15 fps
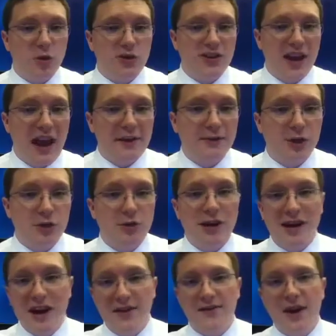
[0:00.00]
towards the afternoon
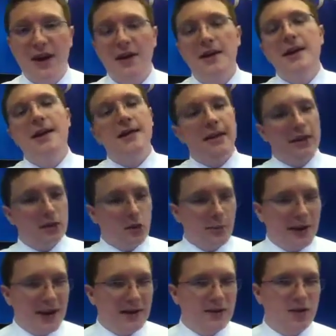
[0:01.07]
and evening, things will
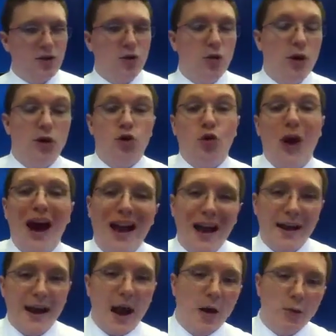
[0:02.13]
begin to
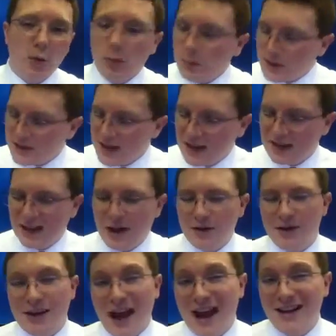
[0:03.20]
dry on out. We'll be seeing
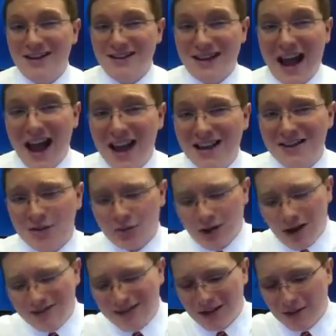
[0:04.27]
cloudy skies
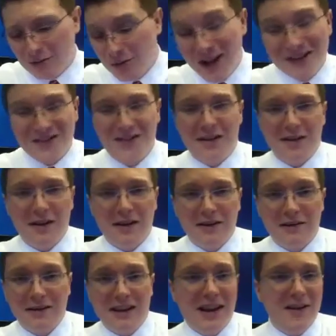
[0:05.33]
throughout the rest of
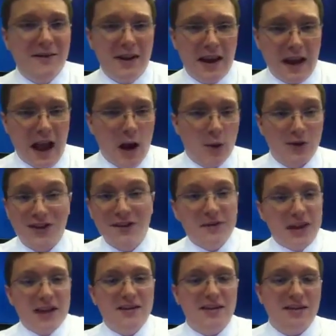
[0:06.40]
the evening hours,
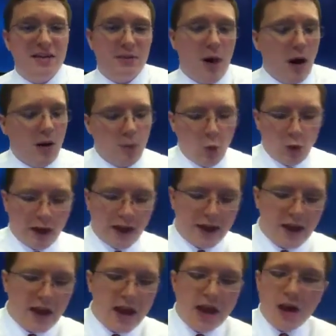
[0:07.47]
even into tomorrow
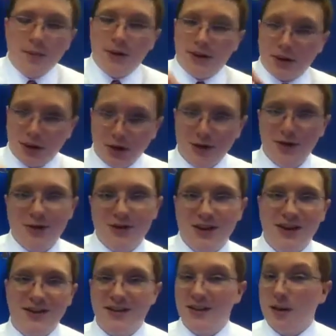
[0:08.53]
morning. But the good news
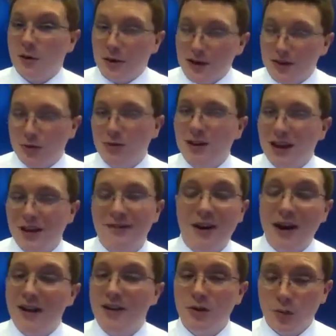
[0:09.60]
is there is relief
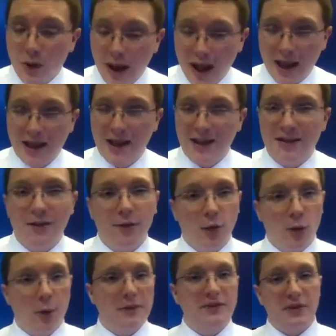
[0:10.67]
on the way in the
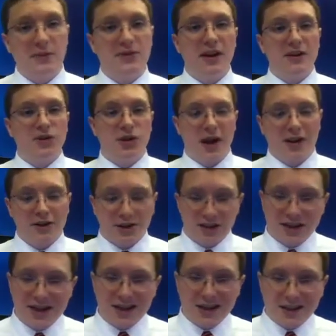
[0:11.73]
form of some sunshine, just
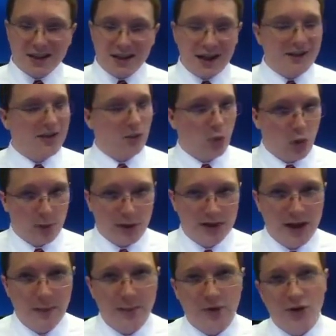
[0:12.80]
not some warmer
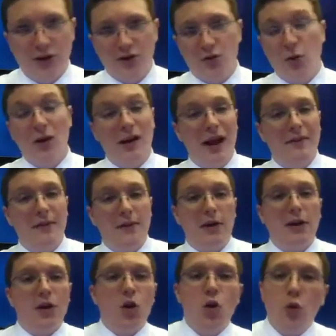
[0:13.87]
temperatures. We're going to have a
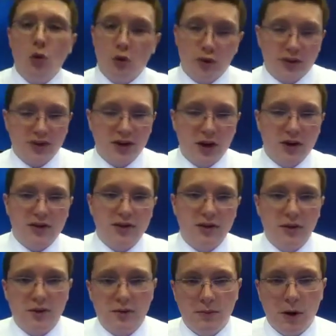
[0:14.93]
very cool start
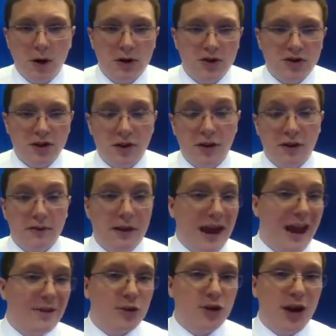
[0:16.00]
to March. The
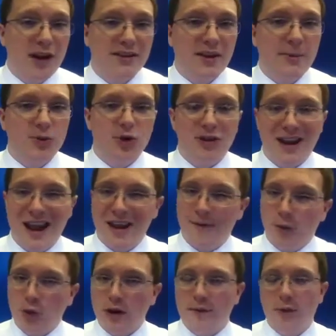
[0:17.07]
average high temperature today,
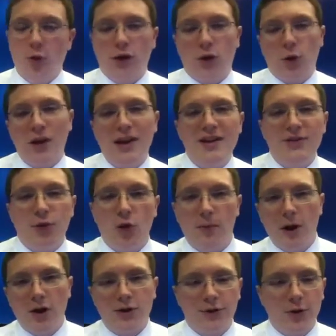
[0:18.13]
44 degrees for
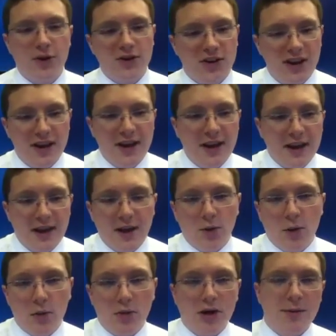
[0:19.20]
March 1st.
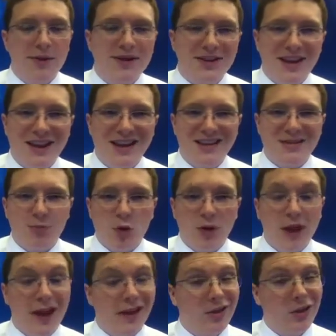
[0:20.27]
What we're going to be seeing is more
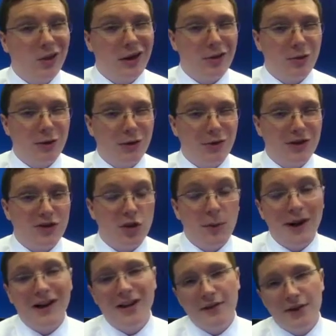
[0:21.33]
like 33 degrees, so
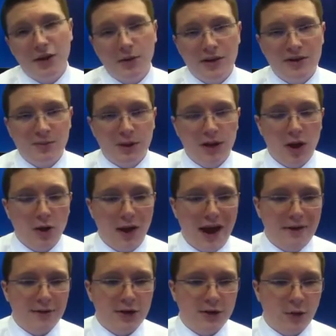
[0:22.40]
about 11 degrees below
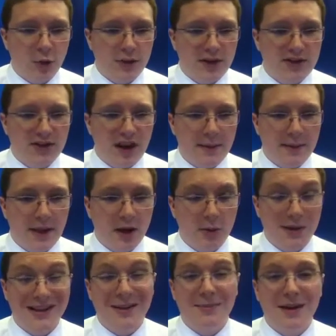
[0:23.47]
average for this time of the year.
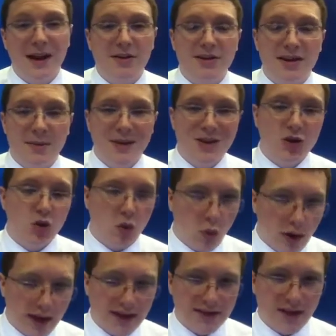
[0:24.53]
We dip down to the
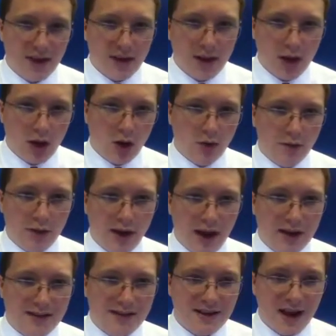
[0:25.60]
mid-20s
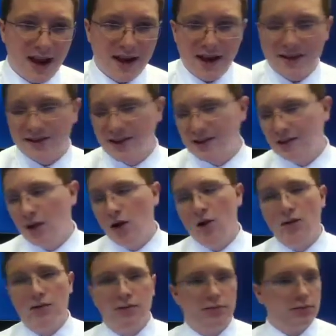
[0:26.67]
overnight tonight as the
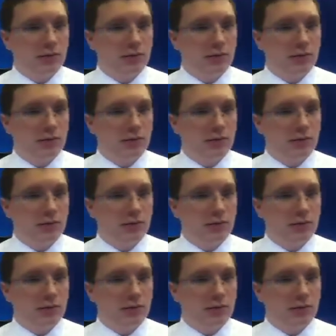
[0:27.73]
low